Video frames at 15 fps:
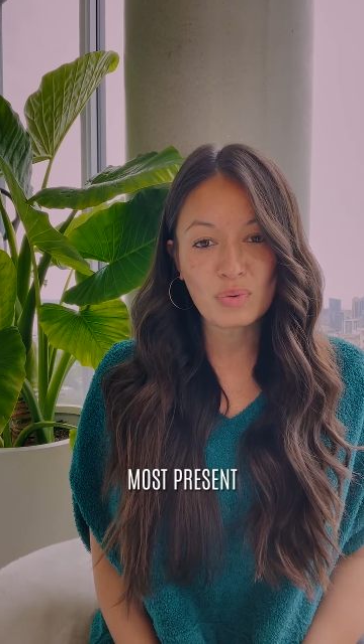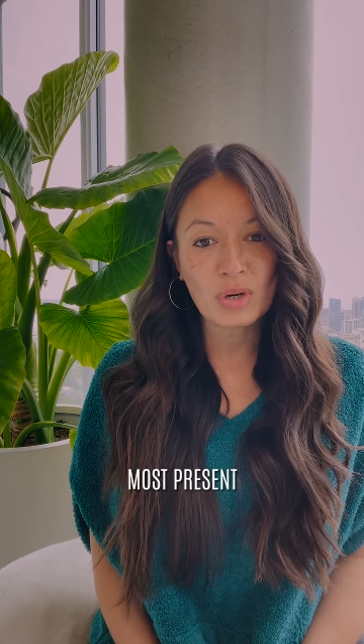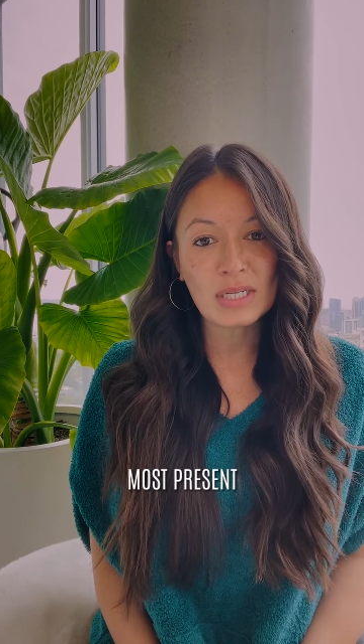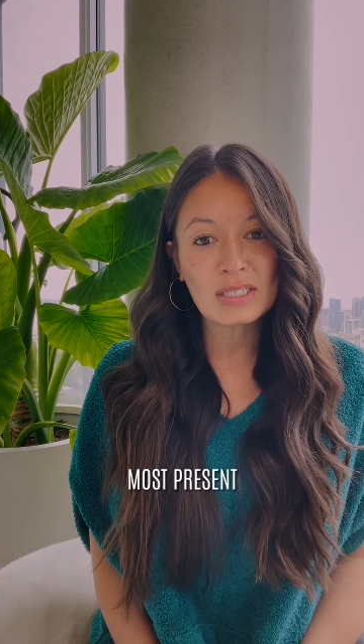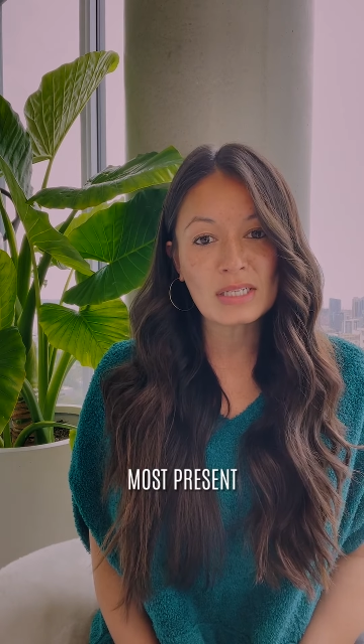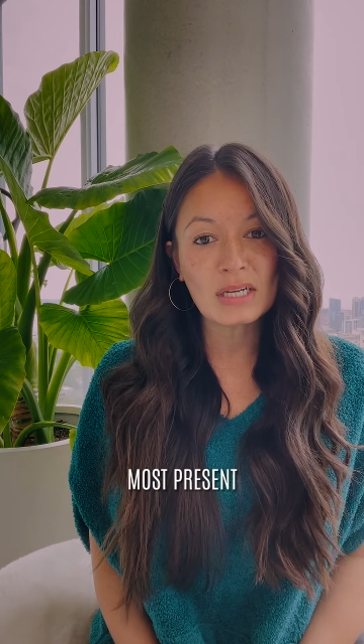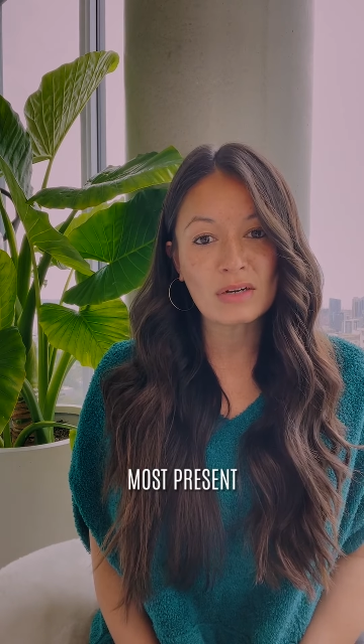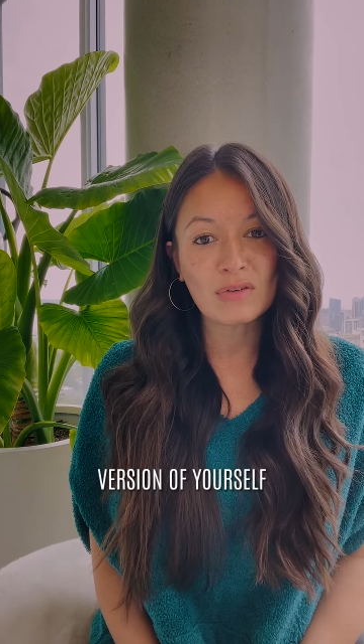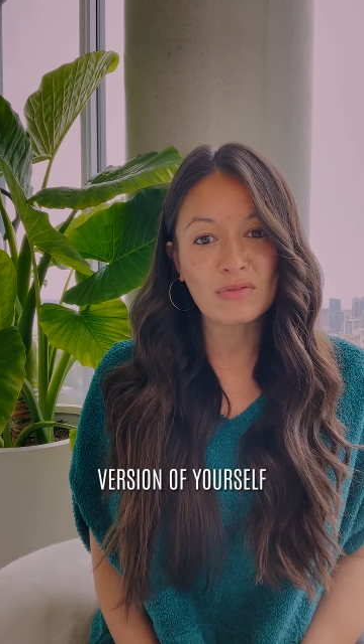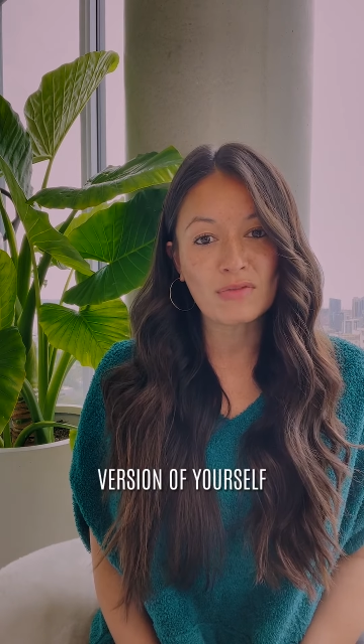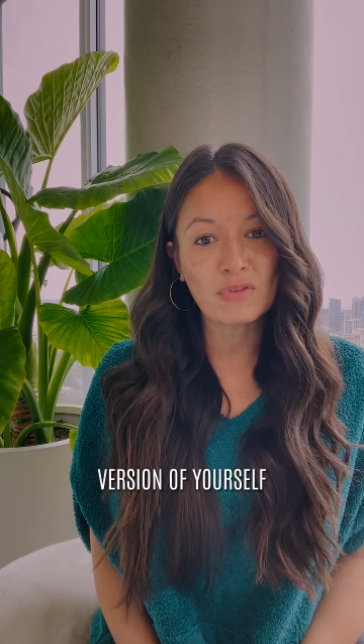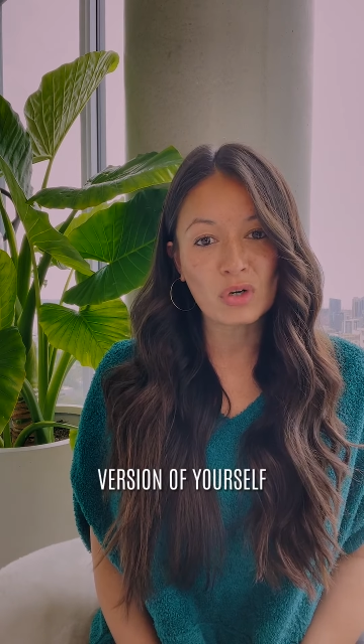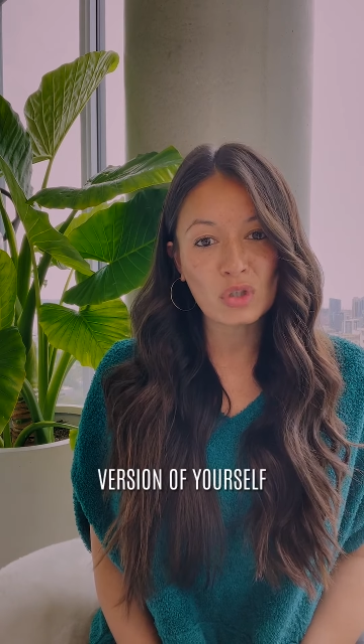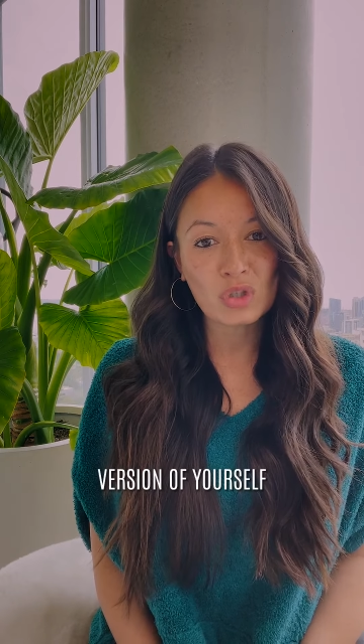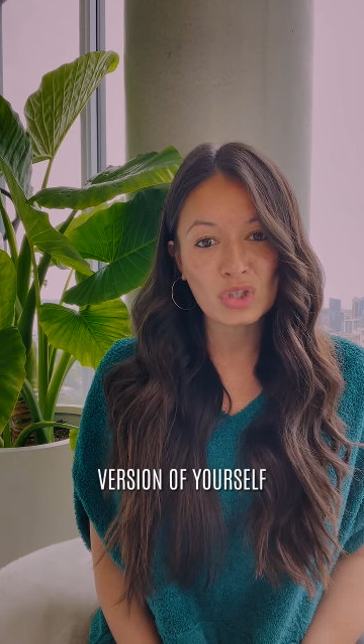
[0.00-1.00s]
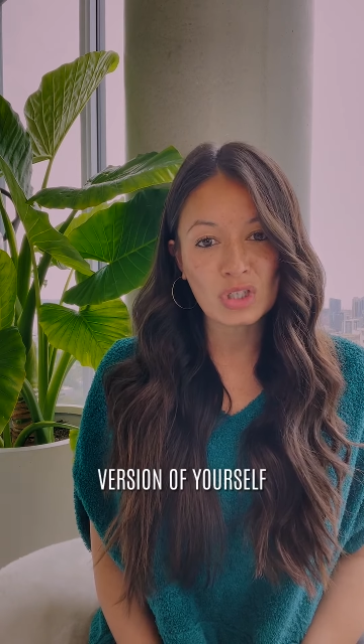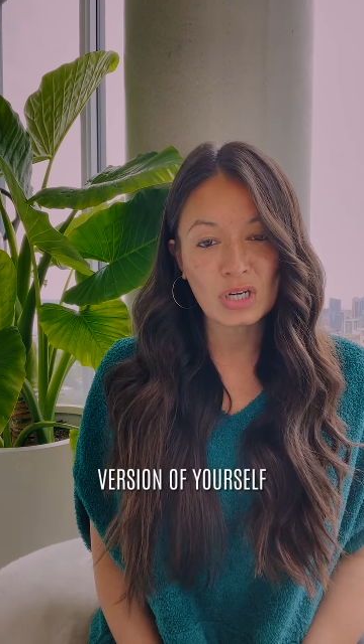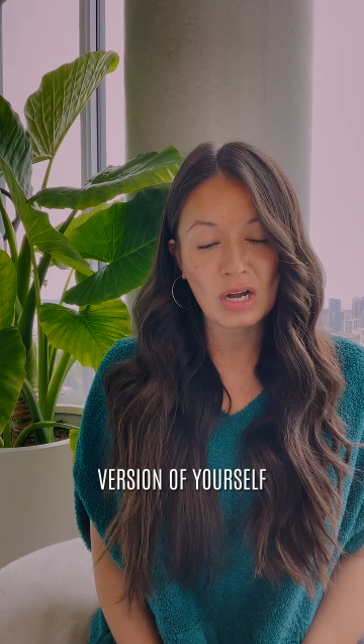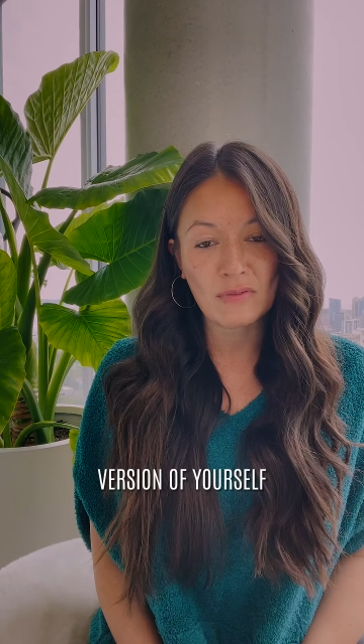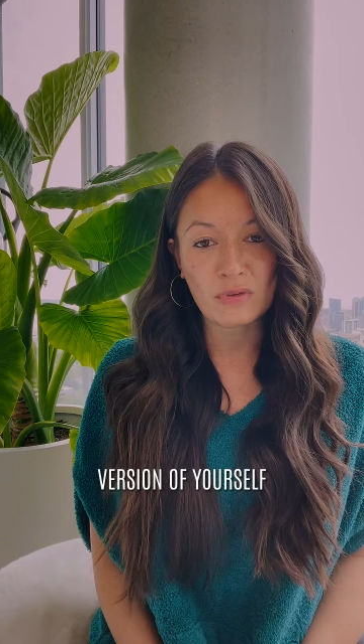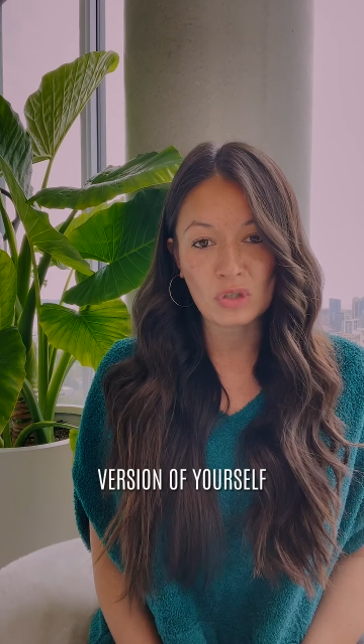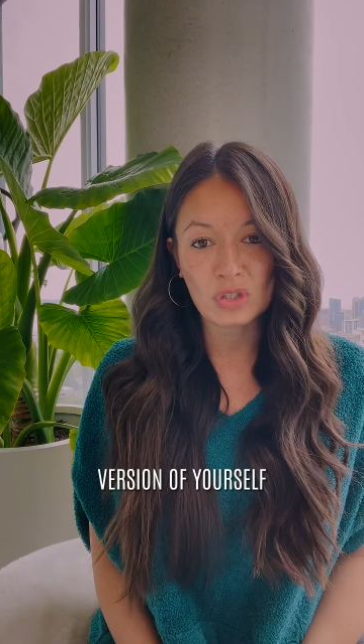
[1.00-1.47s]
present version
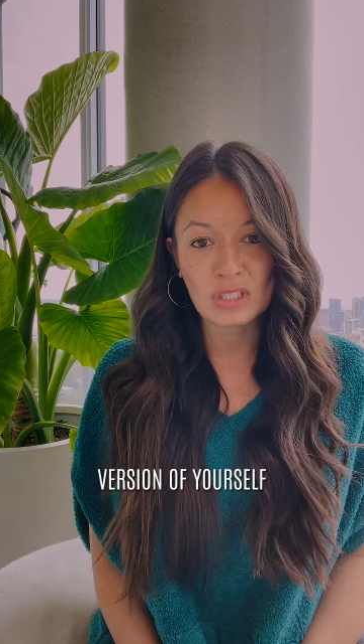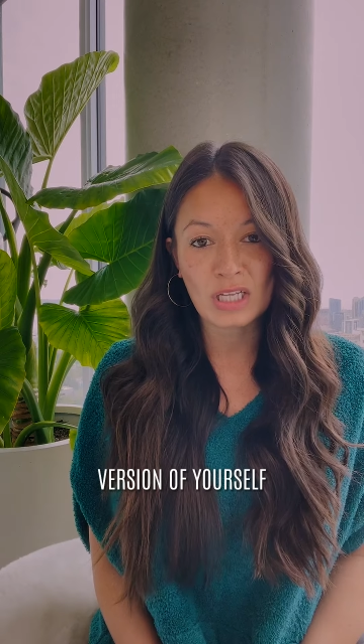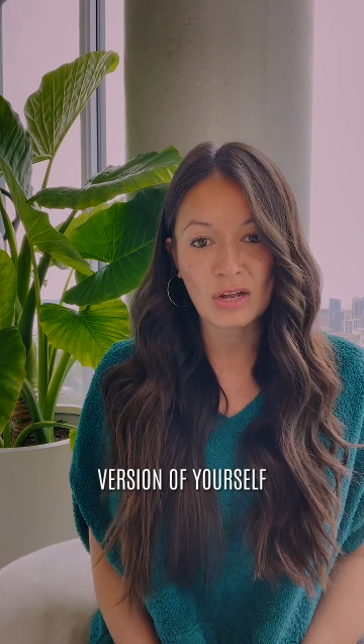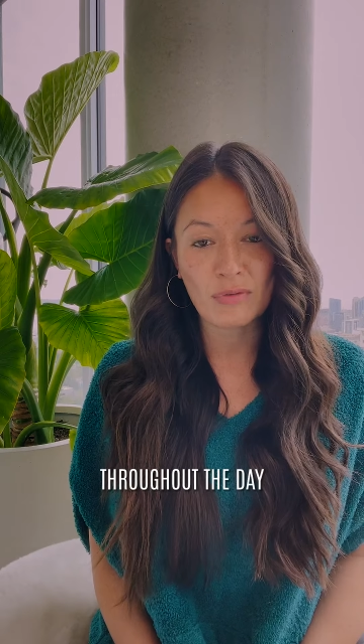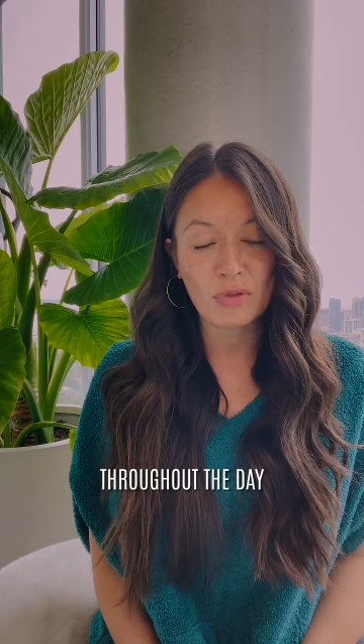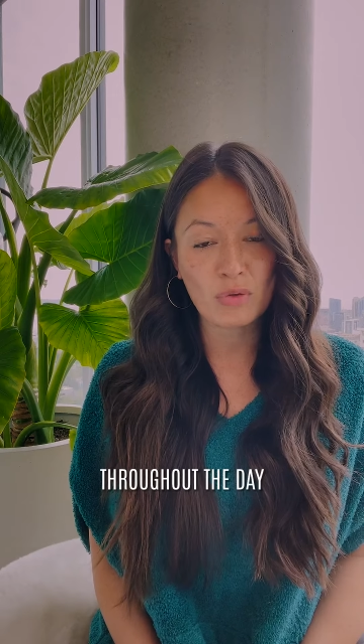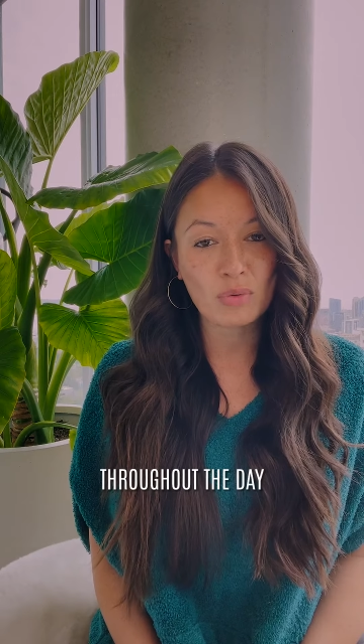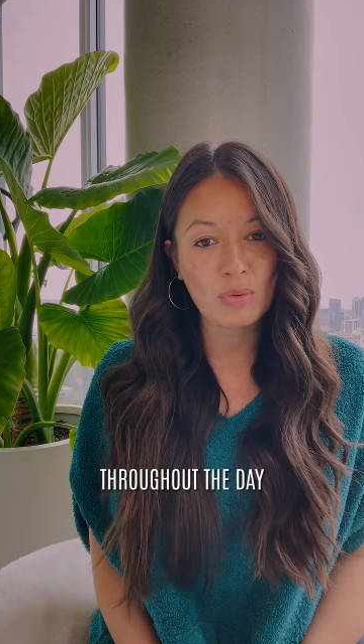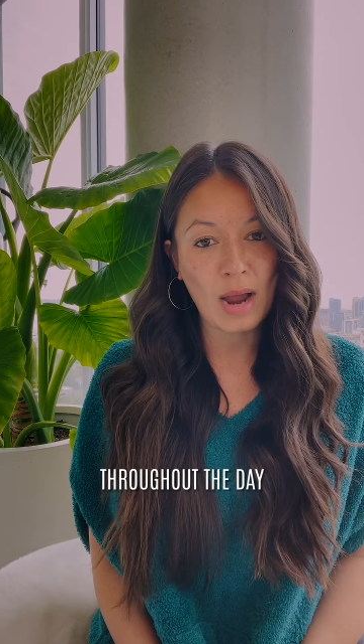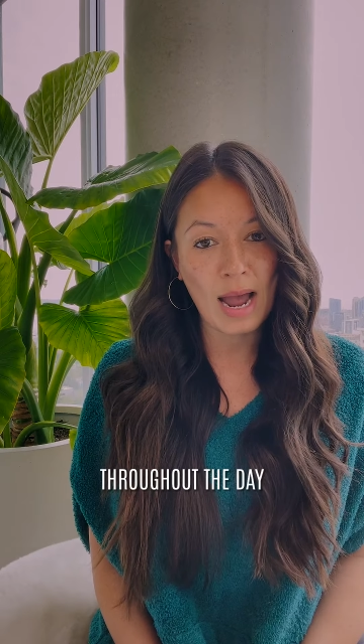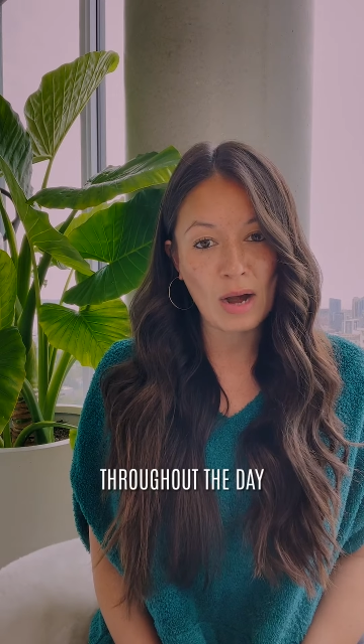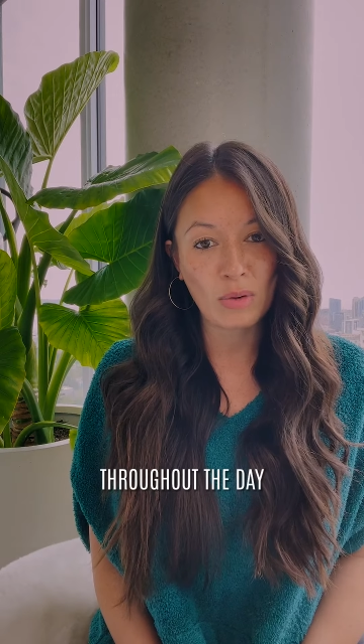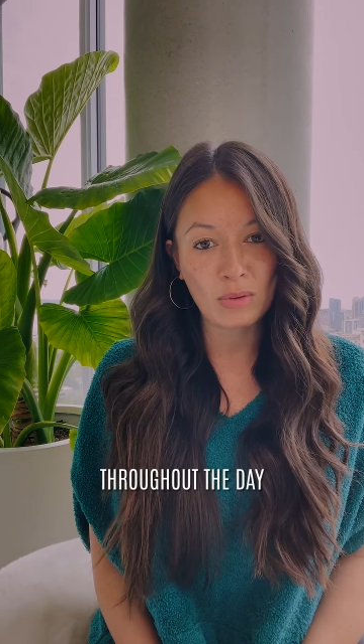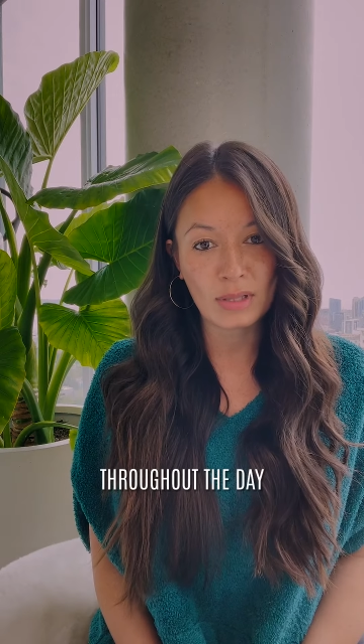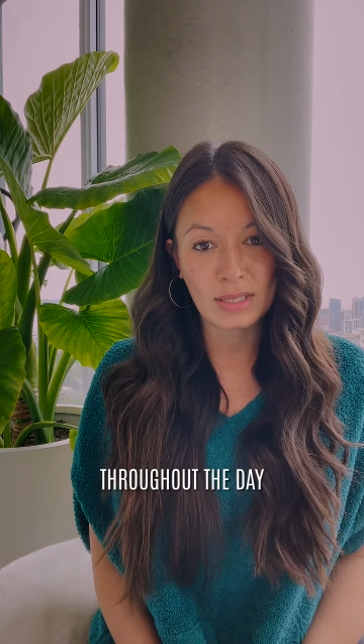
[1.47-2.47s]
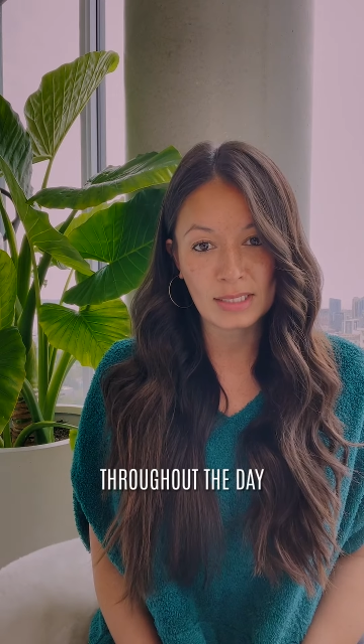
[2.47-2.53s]
of yourself throughout